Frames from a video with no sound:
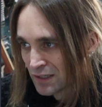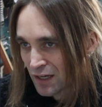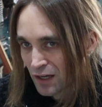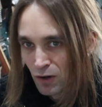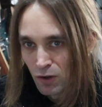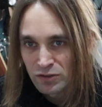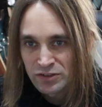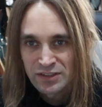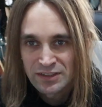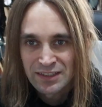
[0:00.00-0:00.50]

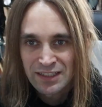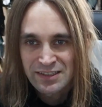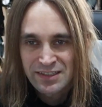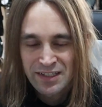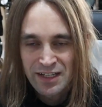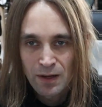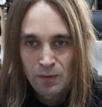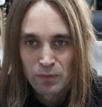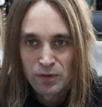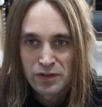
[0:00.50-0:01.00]
And also it
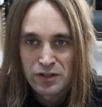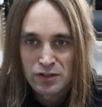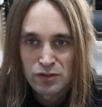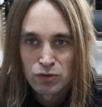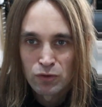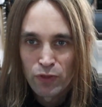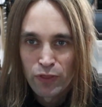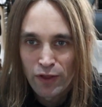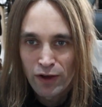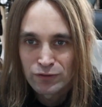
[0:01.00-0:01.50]
doesn't come with
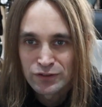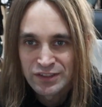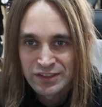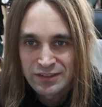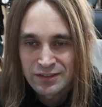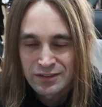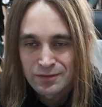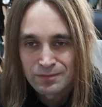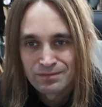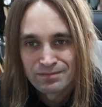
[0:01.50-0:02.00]

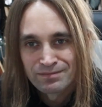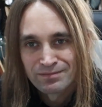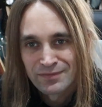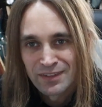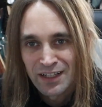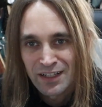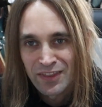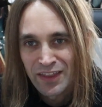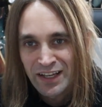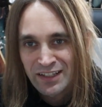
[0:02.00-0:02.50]
2000,
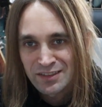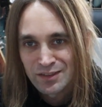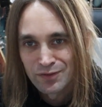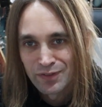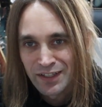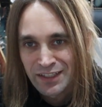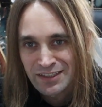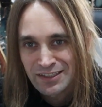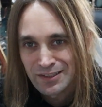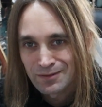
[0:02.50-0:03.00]
like the
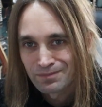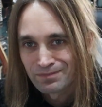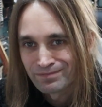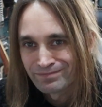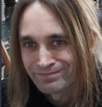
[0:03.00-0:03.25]
XFX.